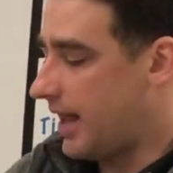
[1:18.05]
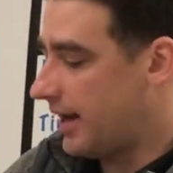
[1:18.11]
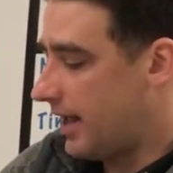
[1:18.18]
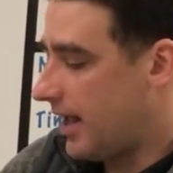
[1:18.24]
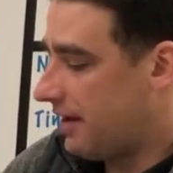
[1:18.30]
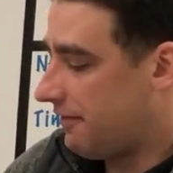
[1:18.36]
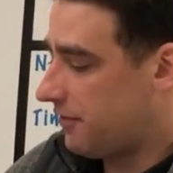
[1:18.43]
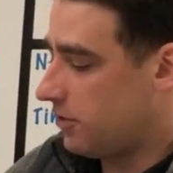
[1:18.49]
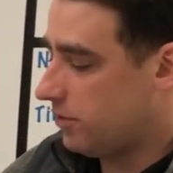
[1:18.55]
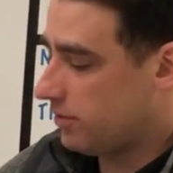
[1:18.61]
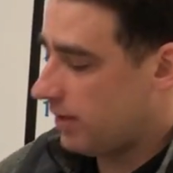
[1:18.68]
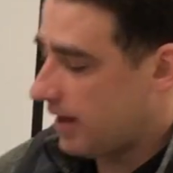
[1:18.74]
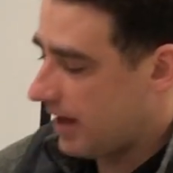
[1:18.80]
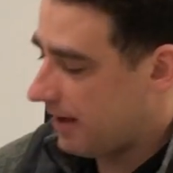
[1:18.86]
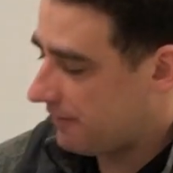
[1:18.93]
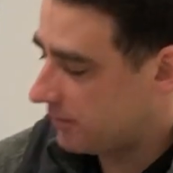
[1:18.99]
And if
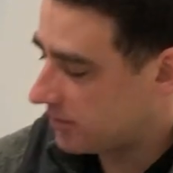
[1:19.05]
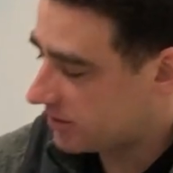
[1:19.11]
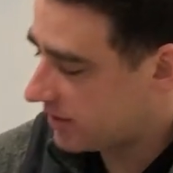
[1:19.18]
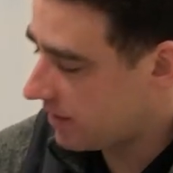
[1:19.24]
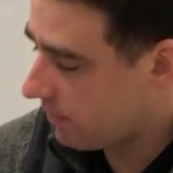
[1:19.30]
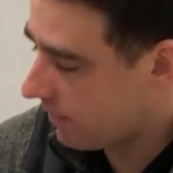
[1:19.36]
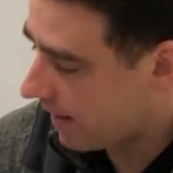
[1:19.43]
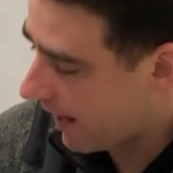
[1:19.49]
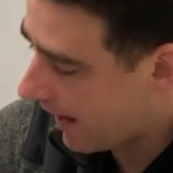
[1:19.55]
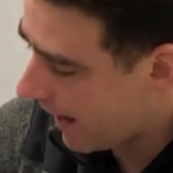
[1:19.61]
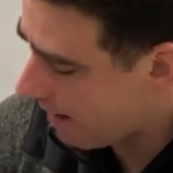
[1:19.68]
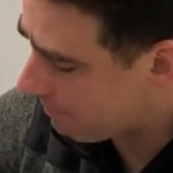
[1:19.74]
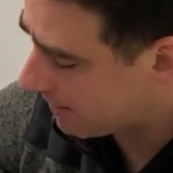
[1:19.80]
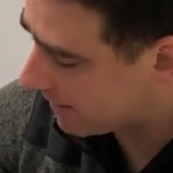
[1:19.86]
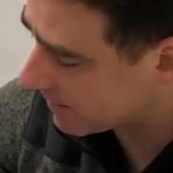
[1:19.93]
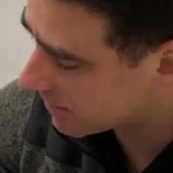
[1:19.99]
you see what
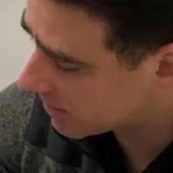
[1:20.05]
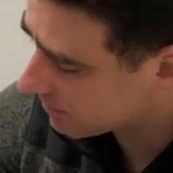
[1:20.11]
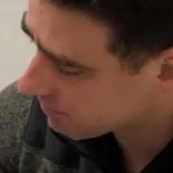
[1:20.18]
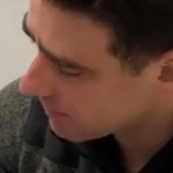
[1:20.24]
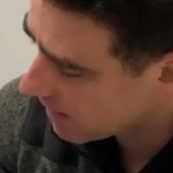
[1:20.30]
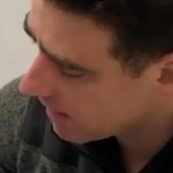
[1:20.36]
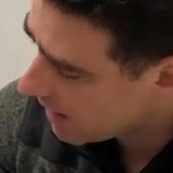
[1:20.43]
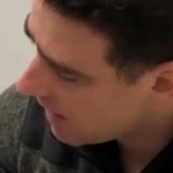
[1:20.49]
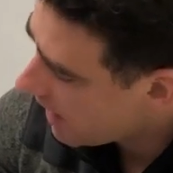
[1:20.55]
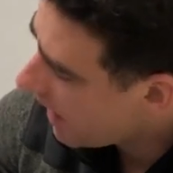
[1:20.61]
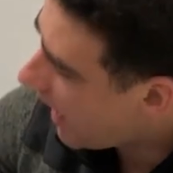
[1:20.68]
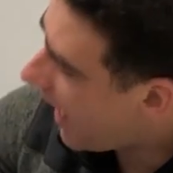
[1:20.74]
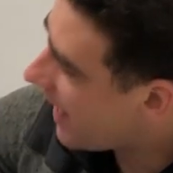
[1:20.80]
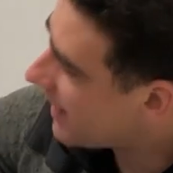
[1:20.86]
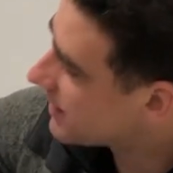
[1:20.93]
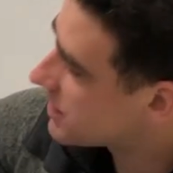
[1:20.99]
happens,
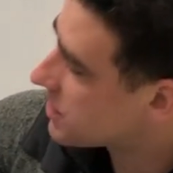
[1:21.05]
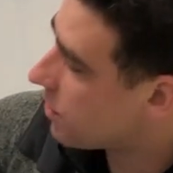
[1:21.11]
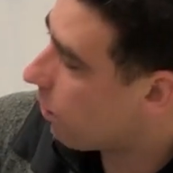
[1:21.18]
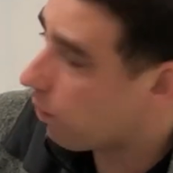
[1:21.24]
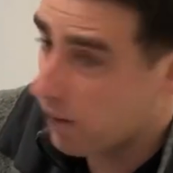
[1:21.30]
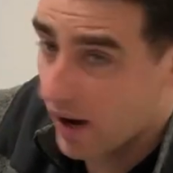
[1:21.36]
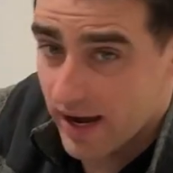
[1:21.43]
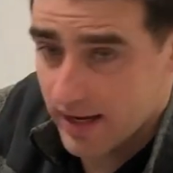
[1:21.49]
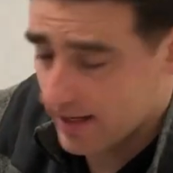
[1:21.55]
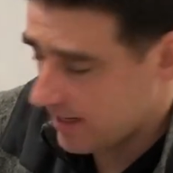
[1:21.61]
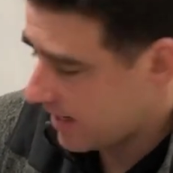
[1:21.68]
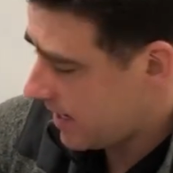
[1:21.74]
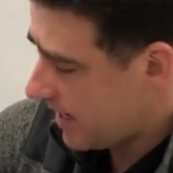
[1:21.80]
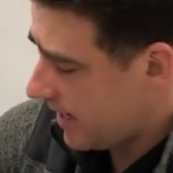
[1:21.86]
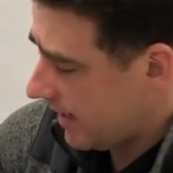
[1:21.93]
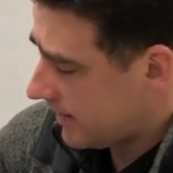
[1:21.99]
as the weight
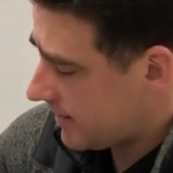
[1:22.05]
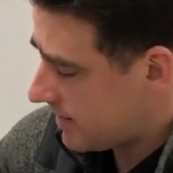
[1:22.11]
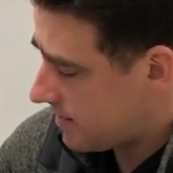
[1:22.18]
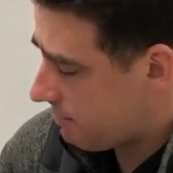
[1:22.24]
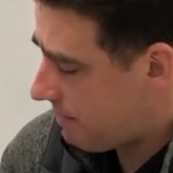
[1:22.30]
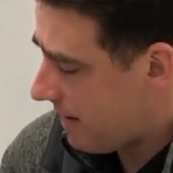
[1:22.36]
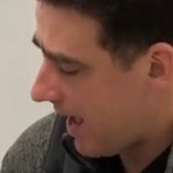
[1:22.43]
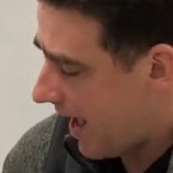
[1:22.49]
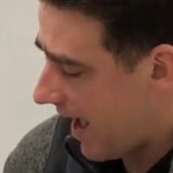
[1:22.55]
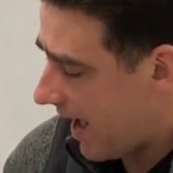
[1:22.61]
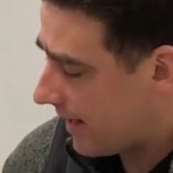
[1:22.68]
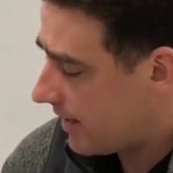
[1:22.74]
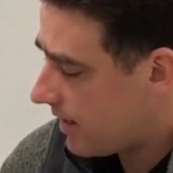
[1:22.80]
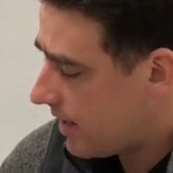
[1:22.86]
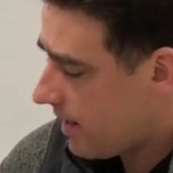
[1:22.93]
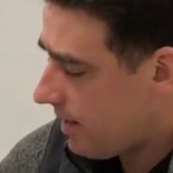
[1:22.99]
hits the
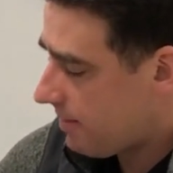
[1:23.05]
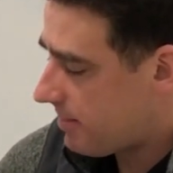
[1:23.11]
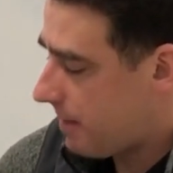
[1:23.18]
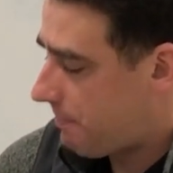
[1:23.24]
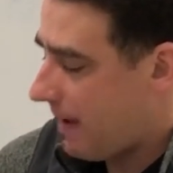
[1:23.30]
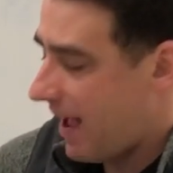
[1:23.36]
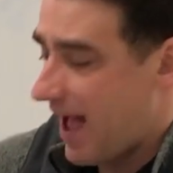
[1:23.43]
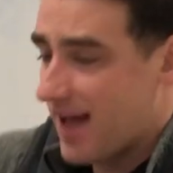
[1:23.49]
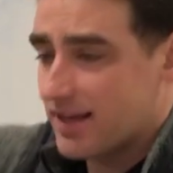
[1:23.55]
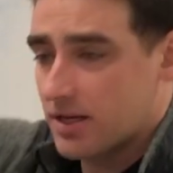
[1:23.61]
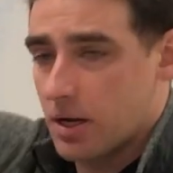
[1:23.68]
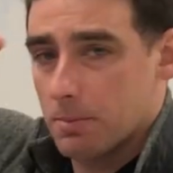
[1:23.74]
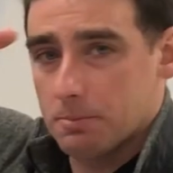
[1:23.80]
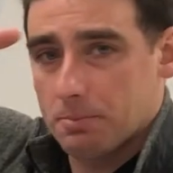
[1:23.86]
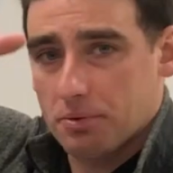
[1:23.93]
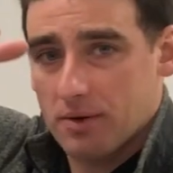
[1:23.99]
pad
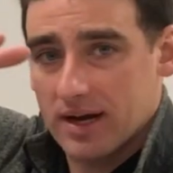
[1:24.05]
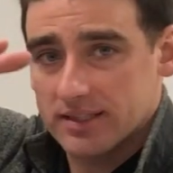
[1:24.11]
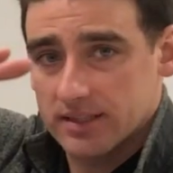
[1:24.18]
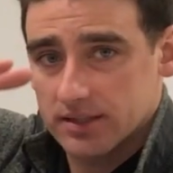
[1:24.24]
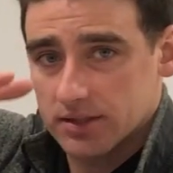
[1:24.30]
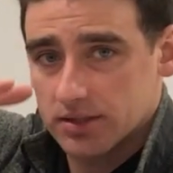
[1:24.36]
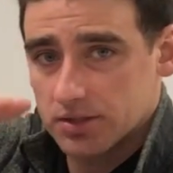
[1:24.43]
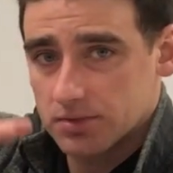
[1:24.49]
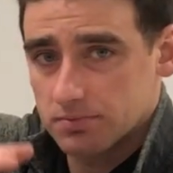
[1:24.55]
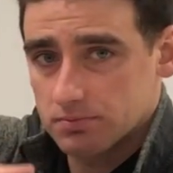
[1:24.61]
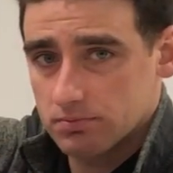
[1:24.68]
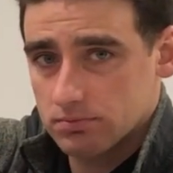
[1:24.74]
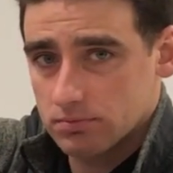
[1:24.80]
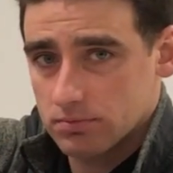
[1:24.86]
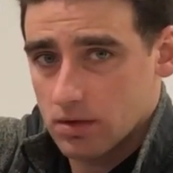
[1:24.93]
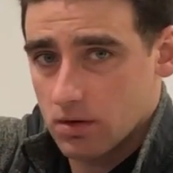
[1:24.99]
compresses,
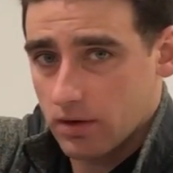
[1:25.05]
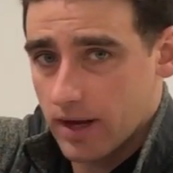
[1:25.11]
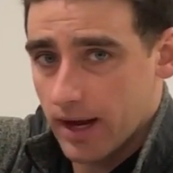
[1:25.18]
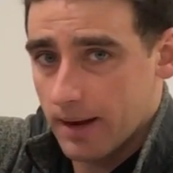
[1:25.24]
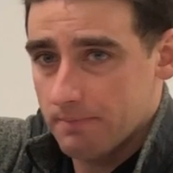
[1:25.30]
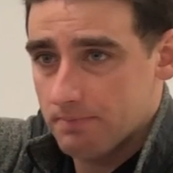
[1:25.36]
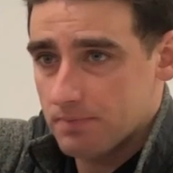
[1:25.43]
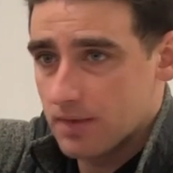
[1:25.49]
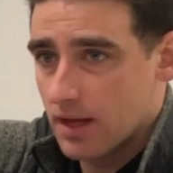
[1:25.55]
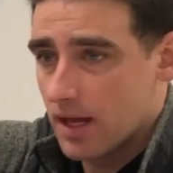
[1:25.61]
okay?